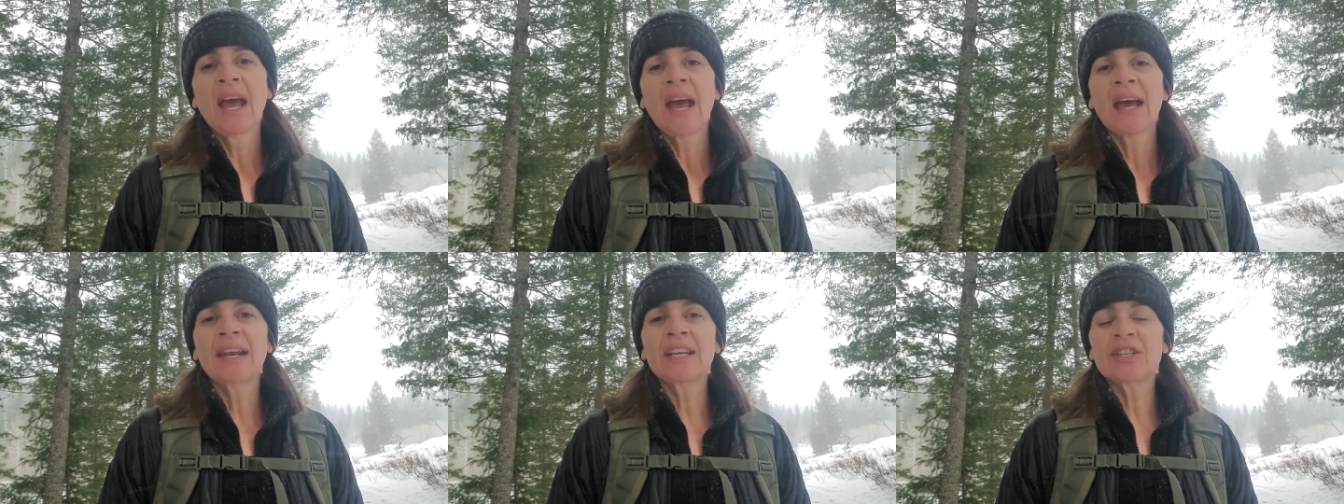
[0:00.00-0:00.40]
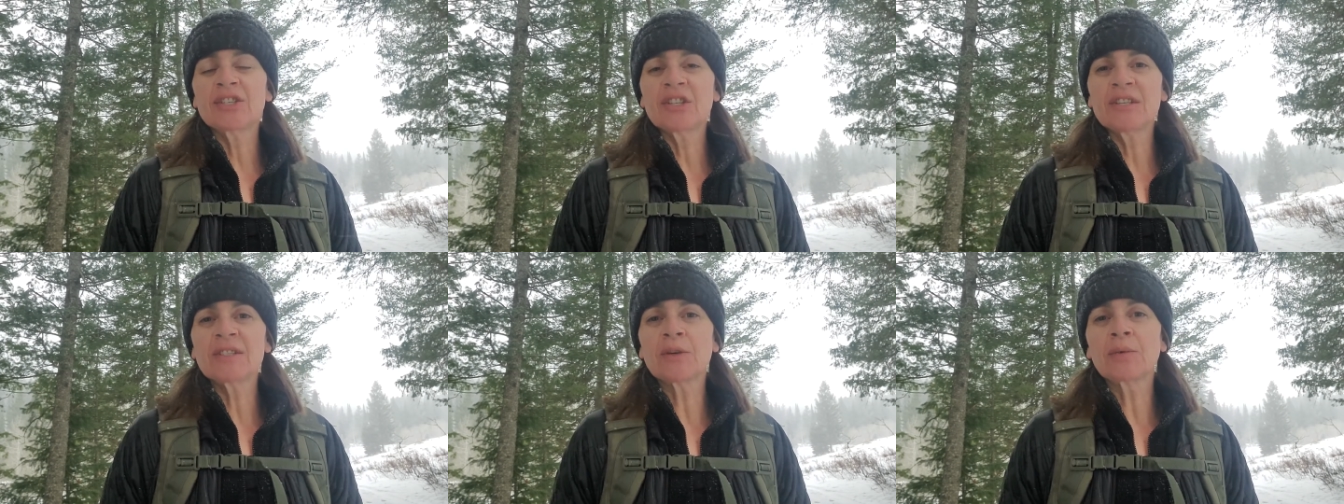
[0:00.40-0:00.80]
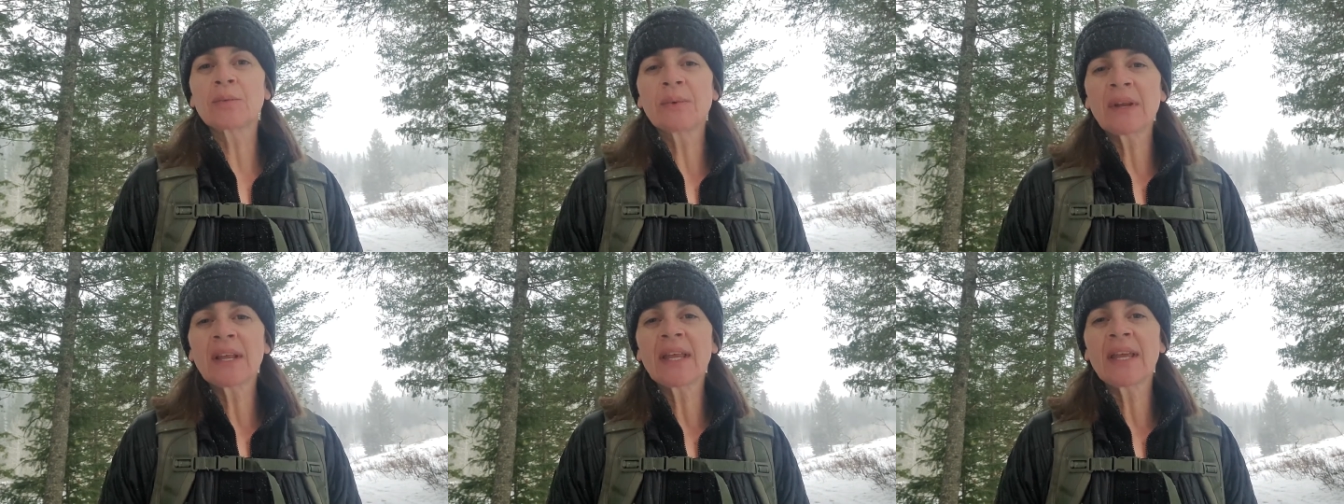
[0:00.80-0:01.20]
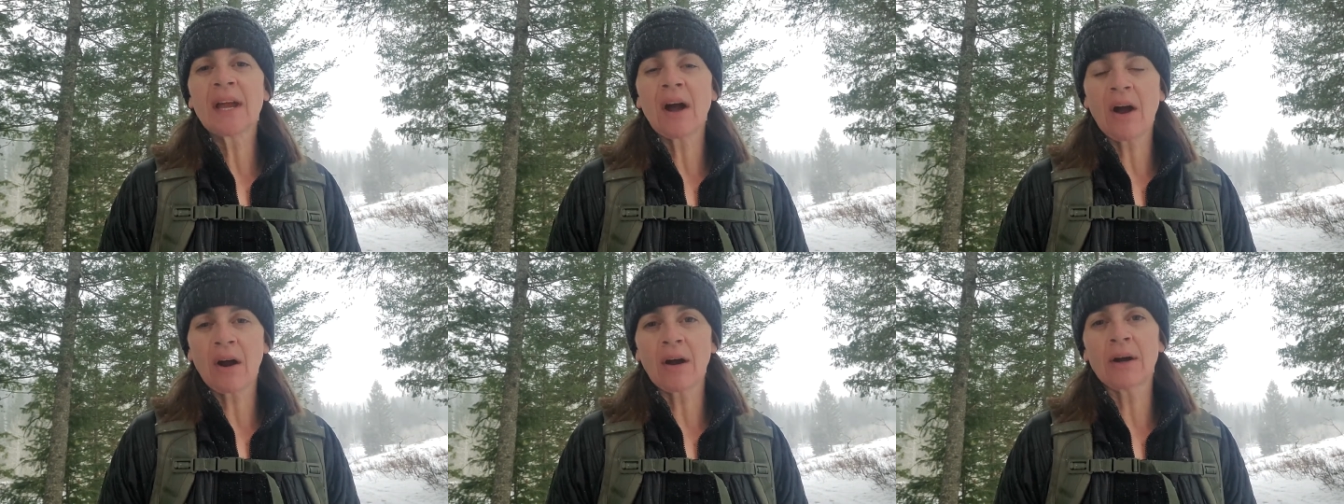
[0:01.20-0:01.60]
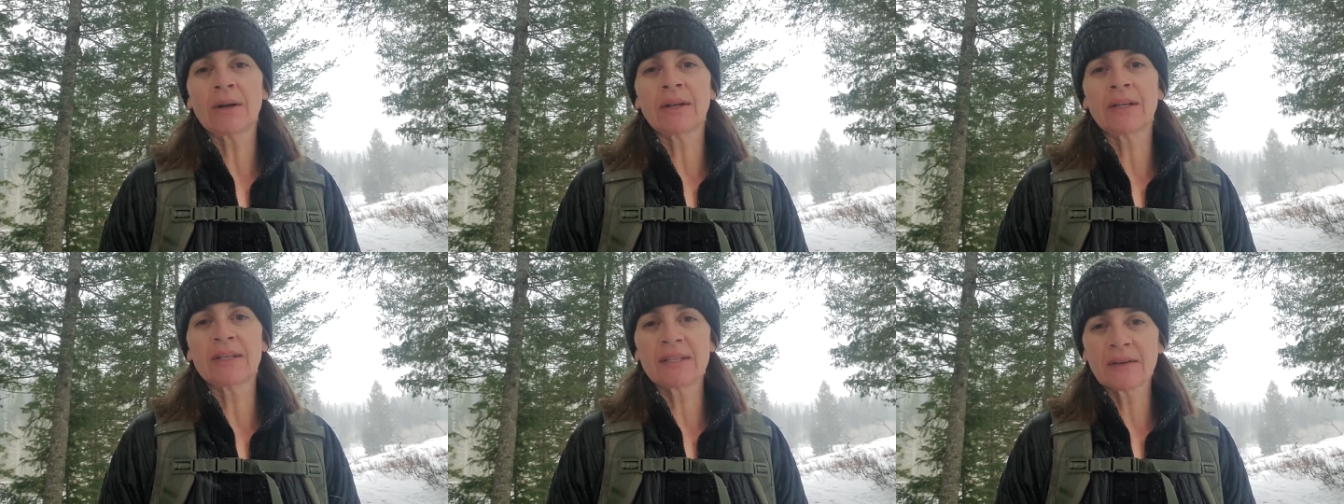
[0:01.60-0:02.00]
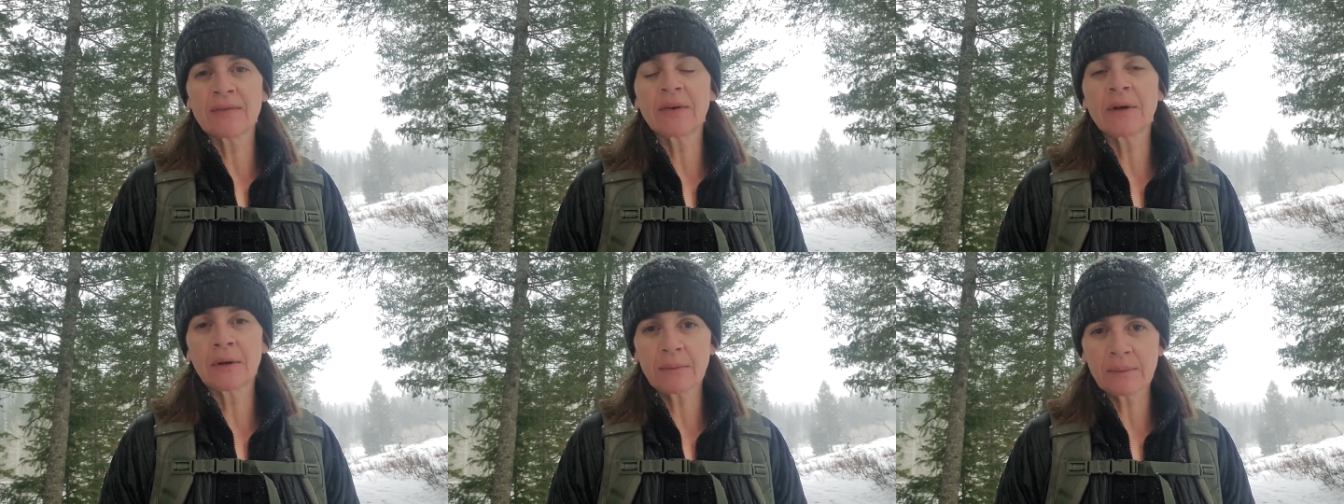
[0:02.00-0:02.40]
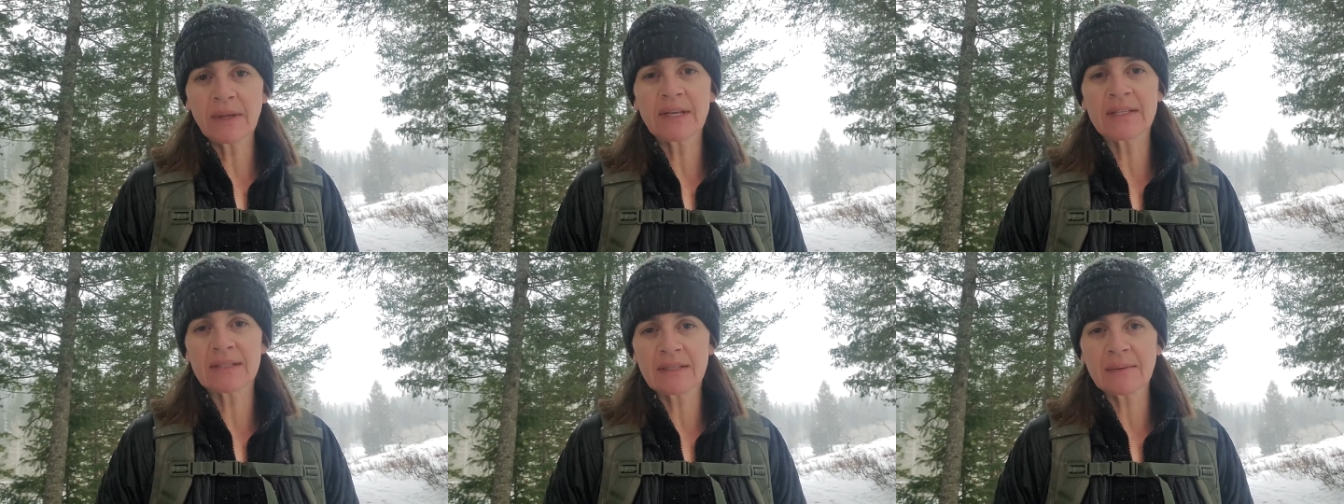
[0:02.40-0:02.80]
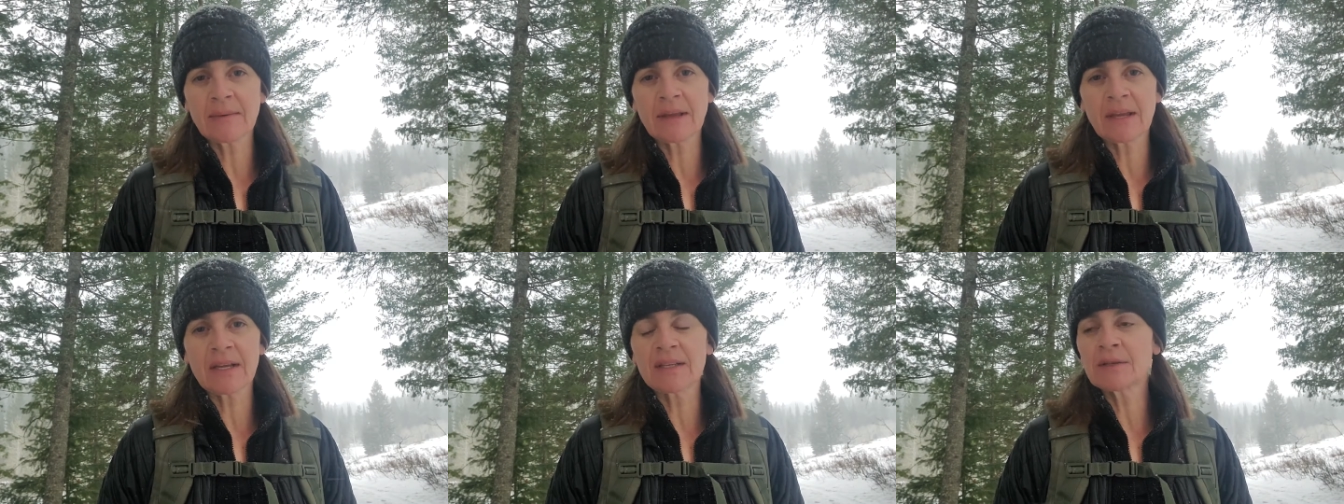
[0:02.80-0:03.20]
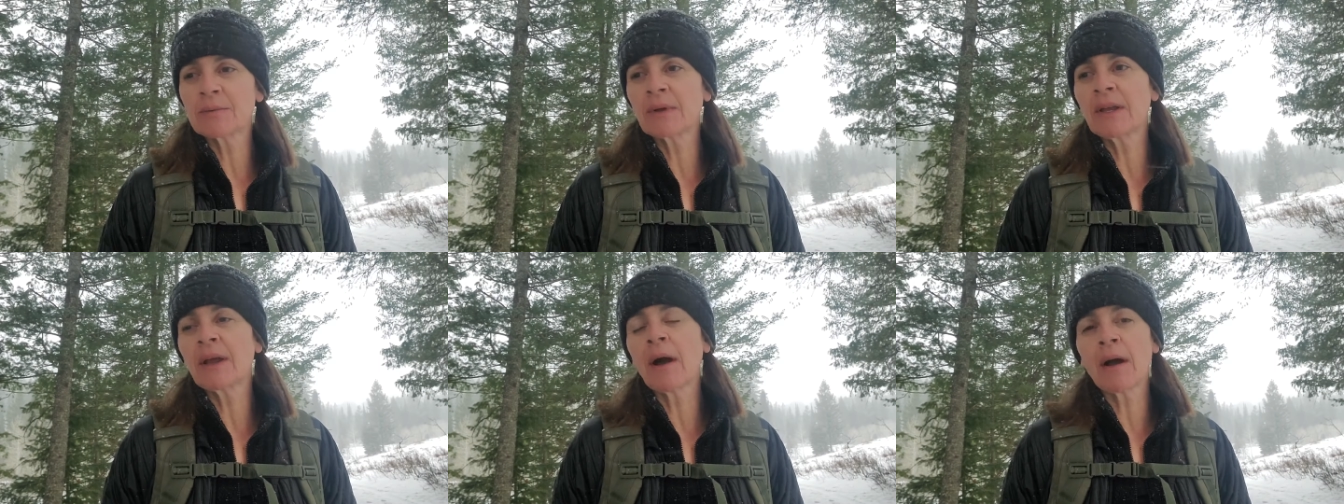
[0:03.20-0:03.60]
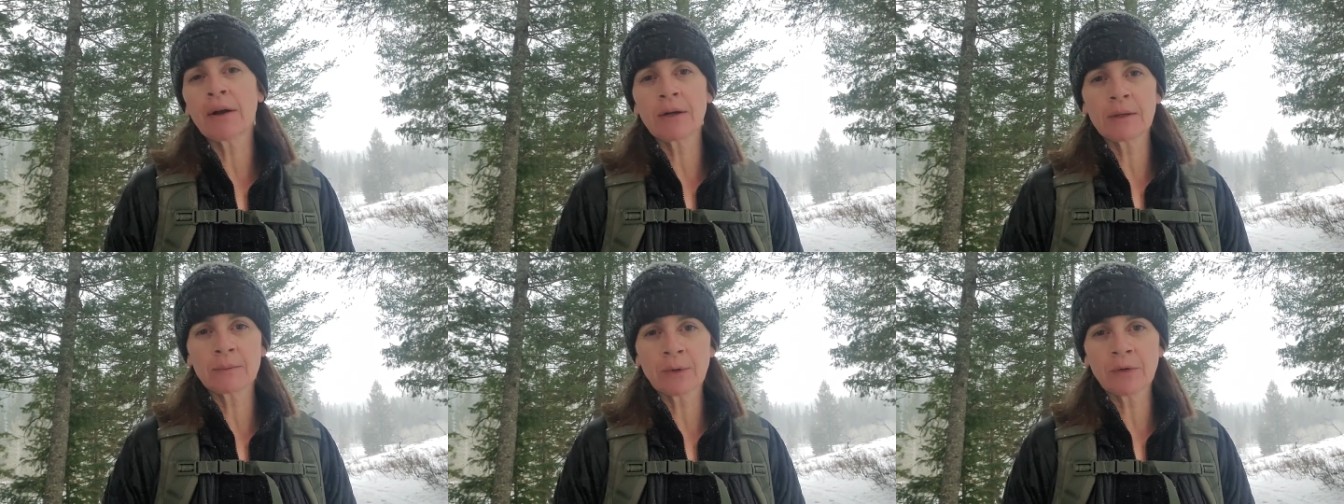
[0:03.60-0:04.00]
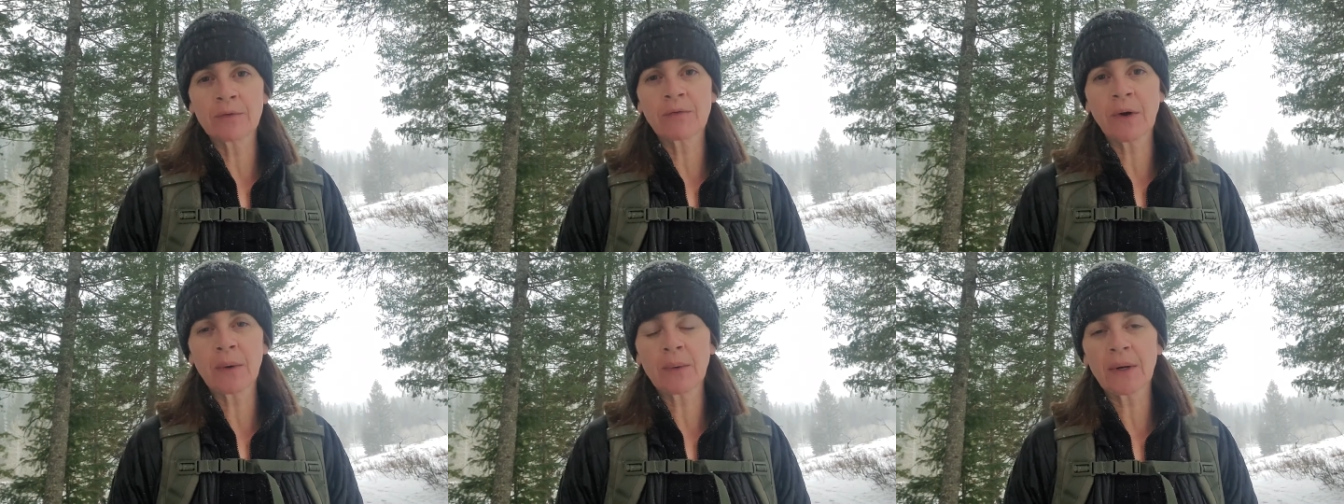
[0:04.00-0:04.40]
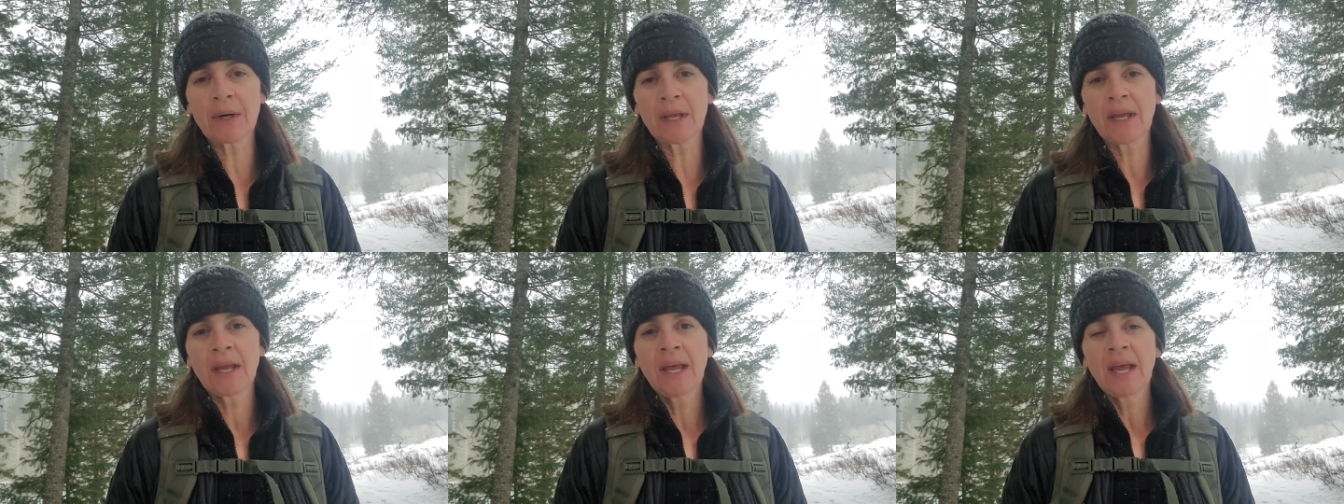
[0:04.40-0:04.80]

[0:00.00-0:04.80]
And it's just a really hard, difficult place to be. It's really hard to move forward